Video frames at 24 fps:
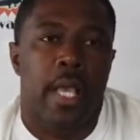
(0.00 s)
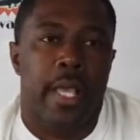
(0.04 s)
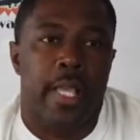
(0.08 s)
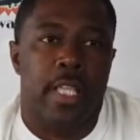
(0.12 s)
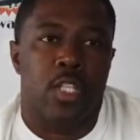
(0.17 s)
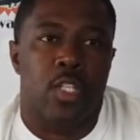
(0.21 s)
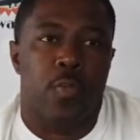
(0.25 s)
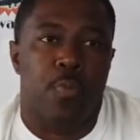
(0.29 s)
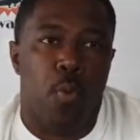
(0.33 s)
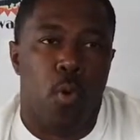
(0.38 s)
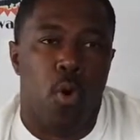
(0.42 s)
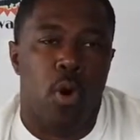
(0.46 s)

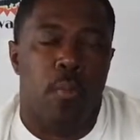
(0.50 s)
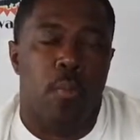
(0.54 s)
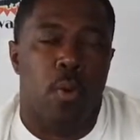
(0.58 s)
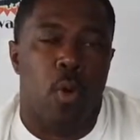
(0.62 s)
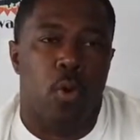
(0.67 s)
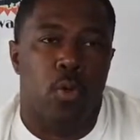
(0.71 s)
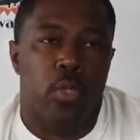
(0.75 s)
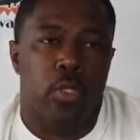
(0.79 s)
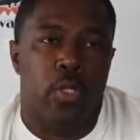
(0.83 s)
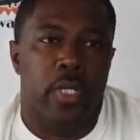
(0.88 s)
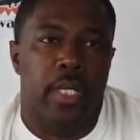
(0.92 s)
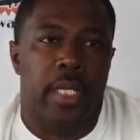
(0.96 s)
In sport
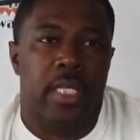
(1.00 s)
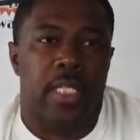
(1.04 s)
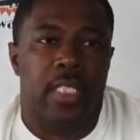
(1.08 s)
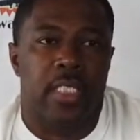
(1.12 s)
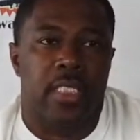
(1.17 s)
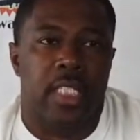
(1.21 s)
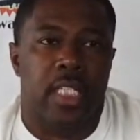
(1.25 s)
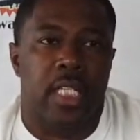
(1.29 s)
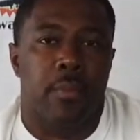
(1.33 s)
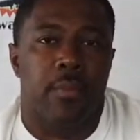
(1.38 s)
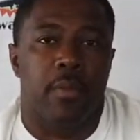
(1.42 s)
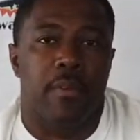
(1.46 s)
mode, you can get
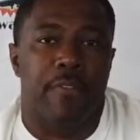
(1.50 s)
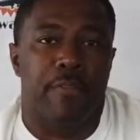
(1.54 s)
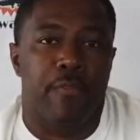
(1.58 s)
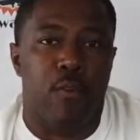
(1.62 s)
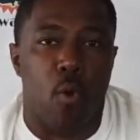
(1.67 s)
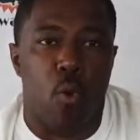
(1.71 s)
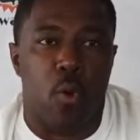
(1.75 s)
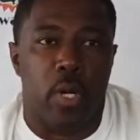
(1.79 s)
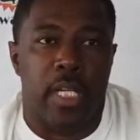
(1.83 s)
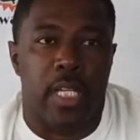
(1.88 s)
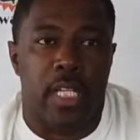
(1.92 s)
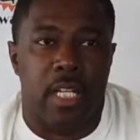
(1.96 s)
this thing up to
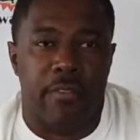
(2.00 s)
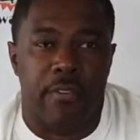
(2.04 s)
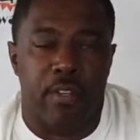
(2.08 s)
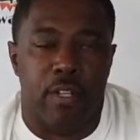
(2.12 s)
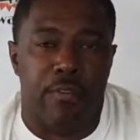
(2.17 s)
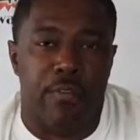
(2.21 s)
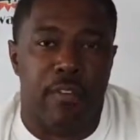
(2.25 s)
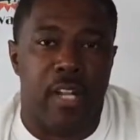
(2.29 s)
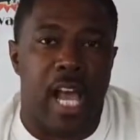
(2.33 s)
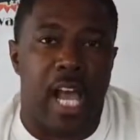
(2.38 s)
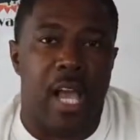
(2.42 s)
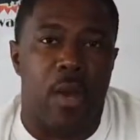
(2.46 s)
40, and if
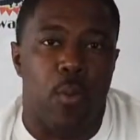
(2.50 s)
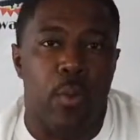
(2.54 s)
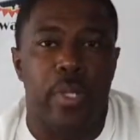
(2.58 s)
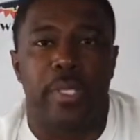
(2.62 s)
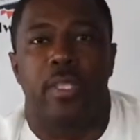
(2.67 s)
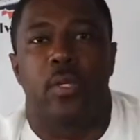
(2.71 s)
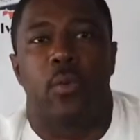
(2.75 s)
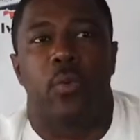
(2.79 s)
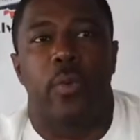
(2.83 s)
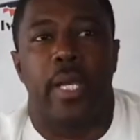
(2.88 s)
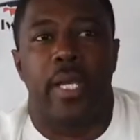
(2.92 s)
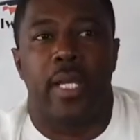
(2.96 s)
you're flying
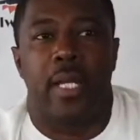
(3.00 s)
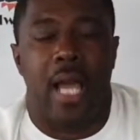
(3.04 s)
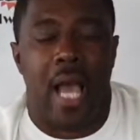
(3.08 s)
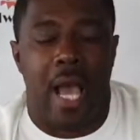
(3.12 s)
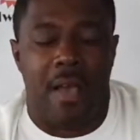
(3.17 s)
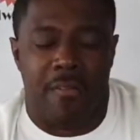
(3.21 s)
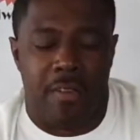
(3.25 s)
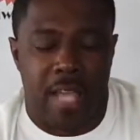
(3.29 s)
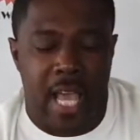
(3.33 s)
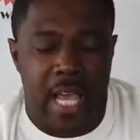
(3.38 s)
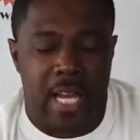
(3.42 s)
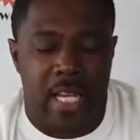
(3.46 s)
with the wind,
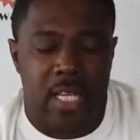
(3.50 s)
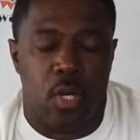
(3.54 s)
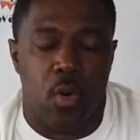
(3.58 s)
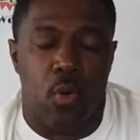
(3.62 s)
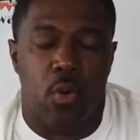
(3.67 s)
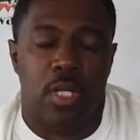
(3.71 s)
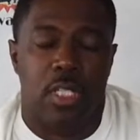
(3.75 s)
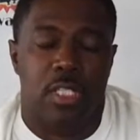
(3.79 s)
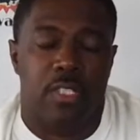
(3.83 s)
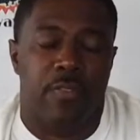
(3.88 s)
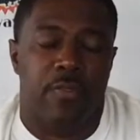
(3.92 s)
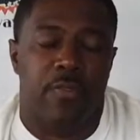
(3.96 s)
I've had it
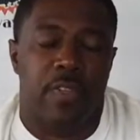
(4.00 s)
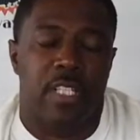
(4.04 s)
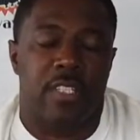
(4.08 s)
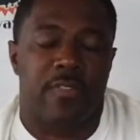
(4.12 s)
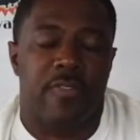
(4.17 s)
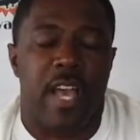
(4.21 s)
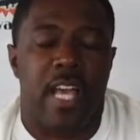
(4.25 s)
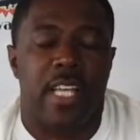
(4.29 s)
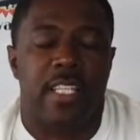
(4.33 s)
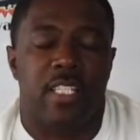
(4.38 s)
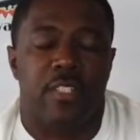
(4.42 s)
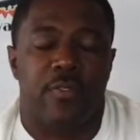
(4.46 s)
going as
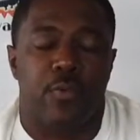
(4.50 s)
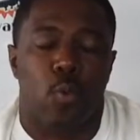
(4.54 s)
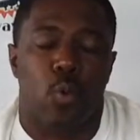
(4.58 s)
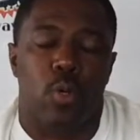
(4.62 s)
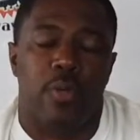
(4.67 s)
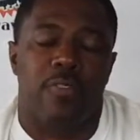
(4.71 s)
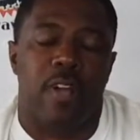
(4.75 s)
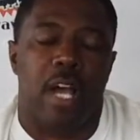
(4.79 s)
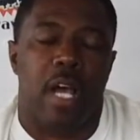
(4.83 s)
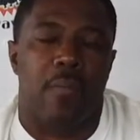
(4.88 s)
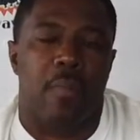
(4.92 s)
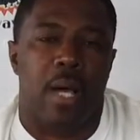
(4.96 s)
fast as
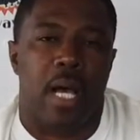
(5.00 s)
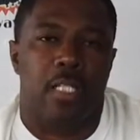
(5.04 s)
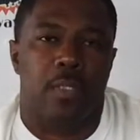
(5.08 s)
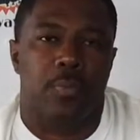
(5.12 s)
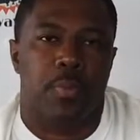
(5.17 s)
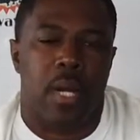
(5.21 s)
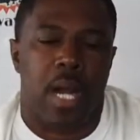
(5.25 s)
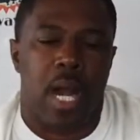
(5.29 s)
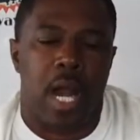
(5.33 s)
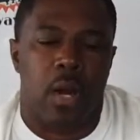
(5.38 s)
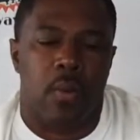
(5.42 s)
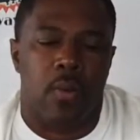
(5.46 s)
45 miles
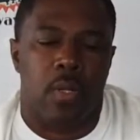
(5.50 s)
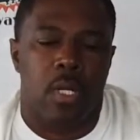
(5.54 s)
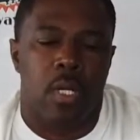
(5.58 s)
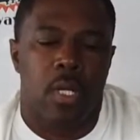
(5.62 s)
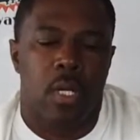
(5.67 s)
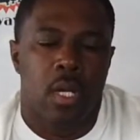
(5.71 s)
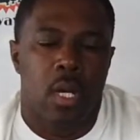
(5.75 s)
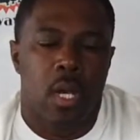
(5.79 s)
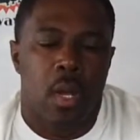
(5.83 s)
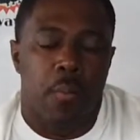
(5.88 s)
per hour.